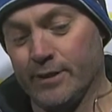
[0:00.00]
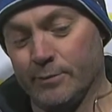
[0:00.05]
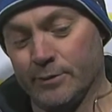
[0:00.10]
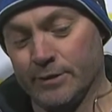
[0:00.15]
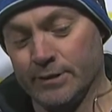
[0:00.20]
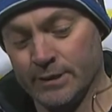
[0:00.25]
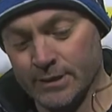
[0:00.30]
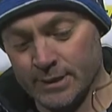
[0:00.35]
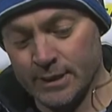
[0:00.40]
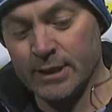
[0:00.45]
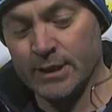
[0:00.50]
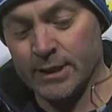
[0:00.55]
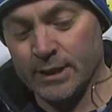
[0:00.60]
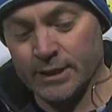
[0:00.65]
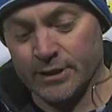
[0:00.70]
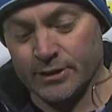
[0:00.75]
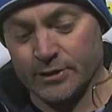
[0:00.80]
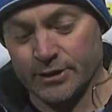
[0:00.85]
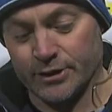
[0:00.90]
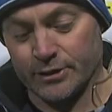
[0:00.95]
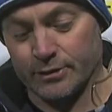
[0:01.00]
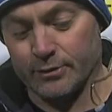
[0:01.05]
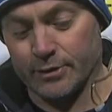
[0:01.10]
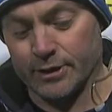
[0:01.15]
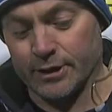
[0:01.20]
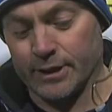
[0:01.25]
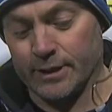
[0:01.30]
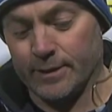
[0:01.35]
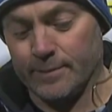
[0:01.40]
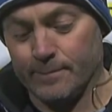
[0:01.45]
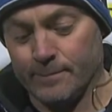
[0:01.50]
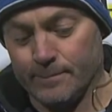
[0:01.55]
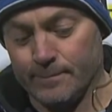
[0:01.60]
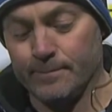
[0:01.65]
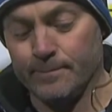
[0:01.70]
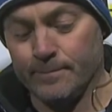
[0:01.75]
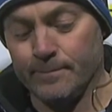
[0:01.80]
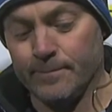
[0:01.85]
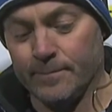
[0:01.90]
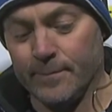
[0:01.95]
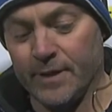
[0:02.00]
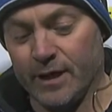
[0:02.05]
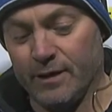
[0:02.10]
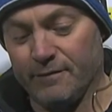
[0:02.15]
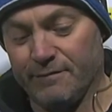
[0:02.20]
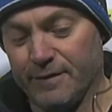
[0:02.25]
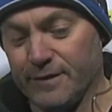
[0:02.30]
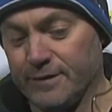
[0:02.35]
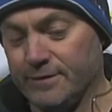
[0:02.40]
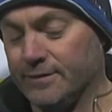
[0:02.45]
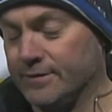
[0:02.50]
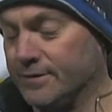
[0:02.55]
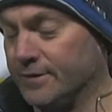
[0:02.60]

But no, sure, look, um, Offaly